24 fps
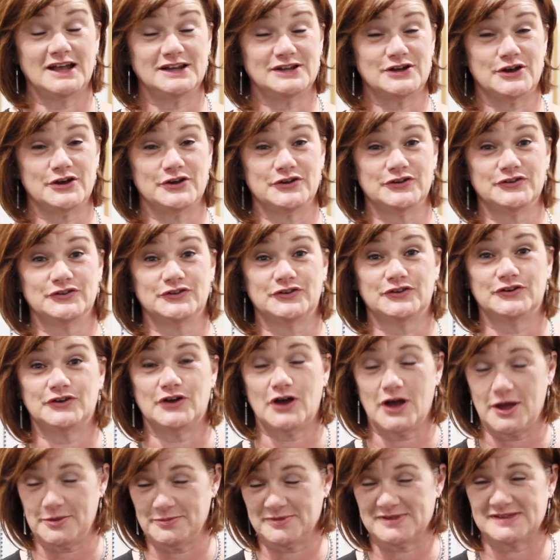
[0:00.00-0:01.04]
Hello,
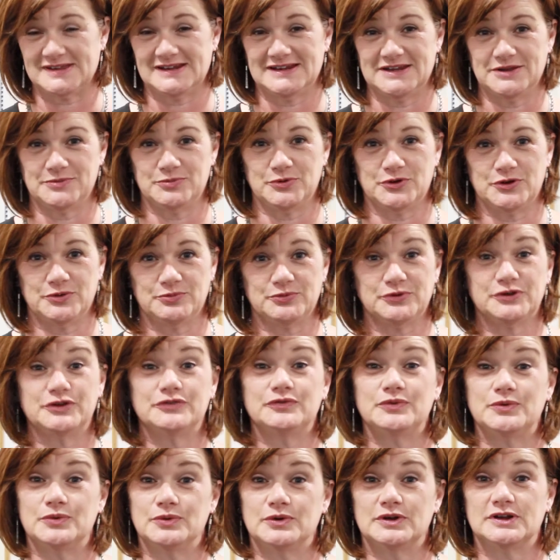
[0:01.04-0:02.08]
I'm Celia Burbery
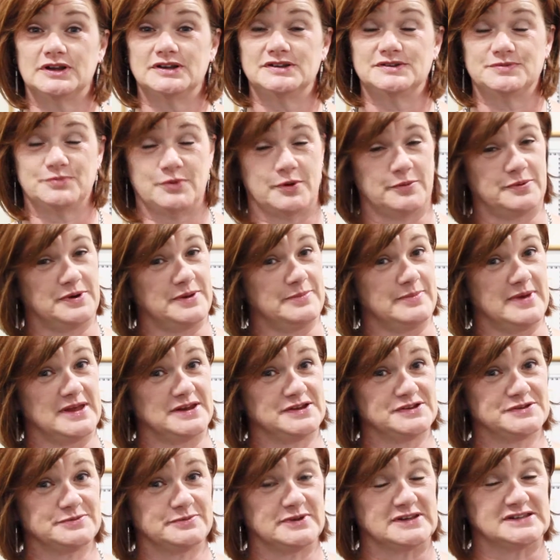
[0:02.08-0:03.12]
of Auckland Property
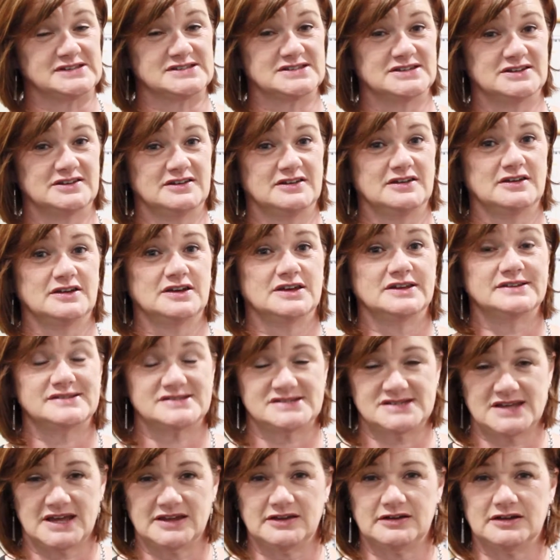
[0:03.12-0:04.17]
Management.
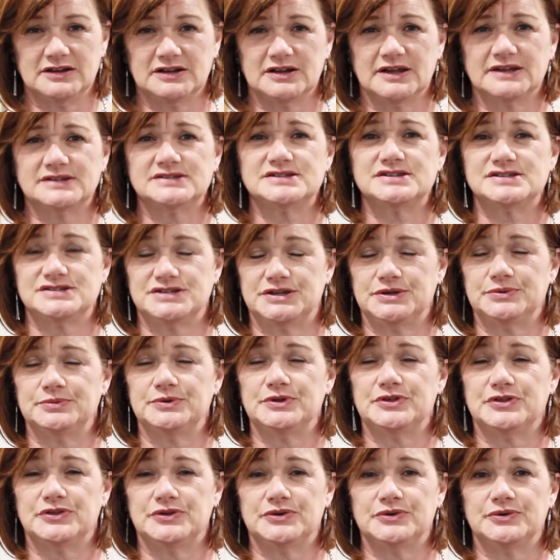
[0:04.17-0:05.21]
Today I'd like to share
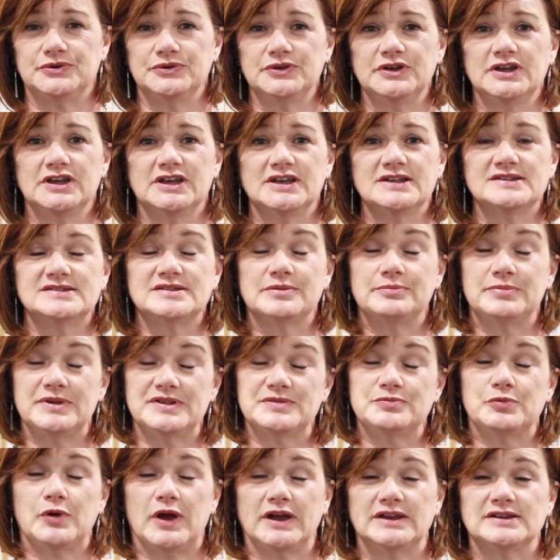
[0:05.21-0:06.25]
with you some
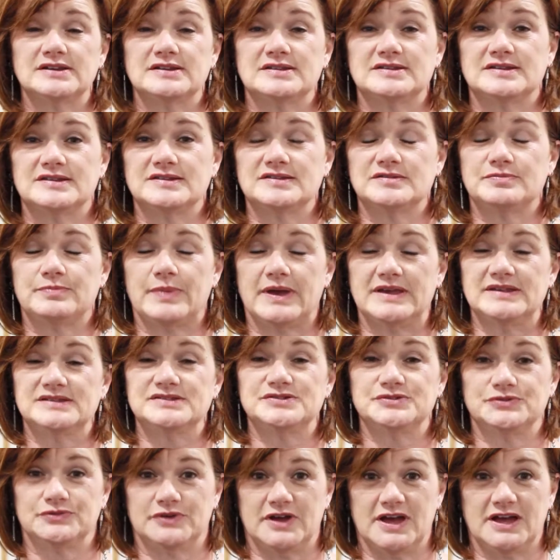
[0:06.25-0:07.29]
best practices
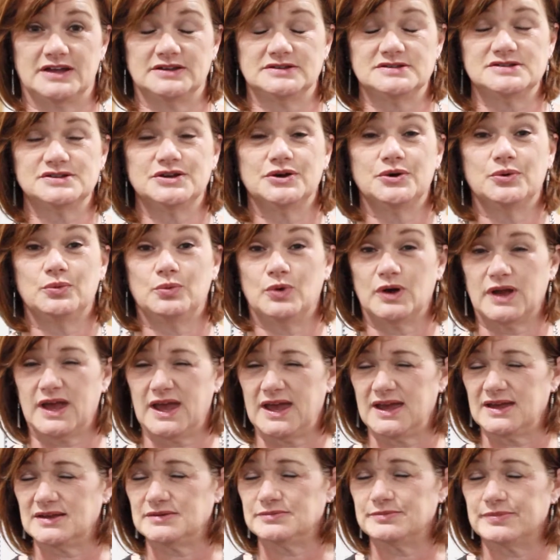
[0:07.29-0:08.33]
based around what
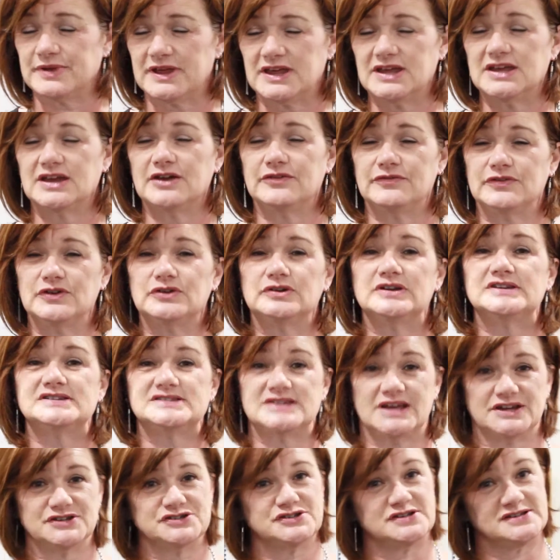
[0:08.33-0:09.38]
can be a very
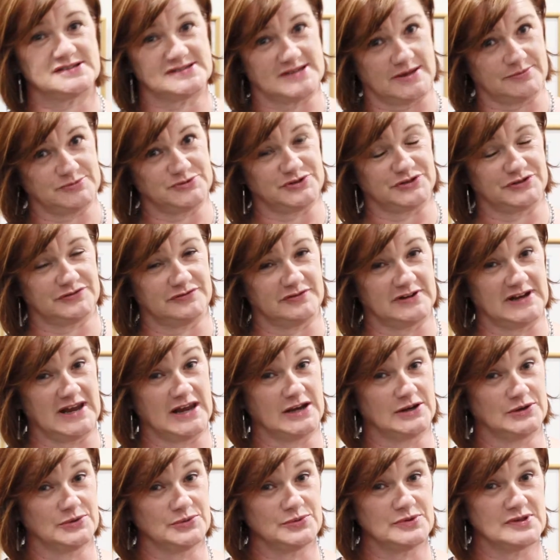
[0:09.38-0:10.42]
touchy subject for
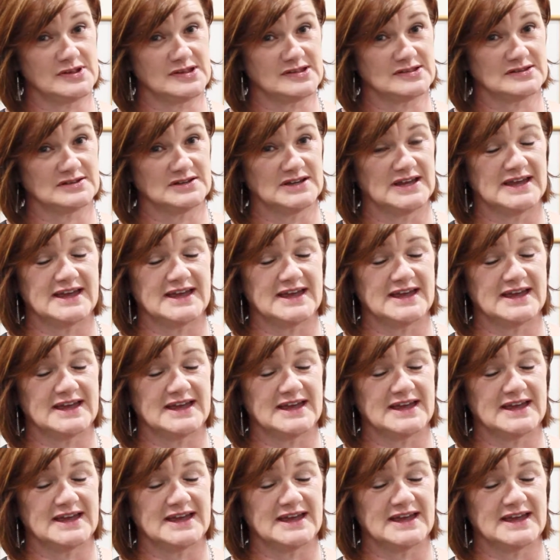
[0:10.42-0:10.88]
landlords,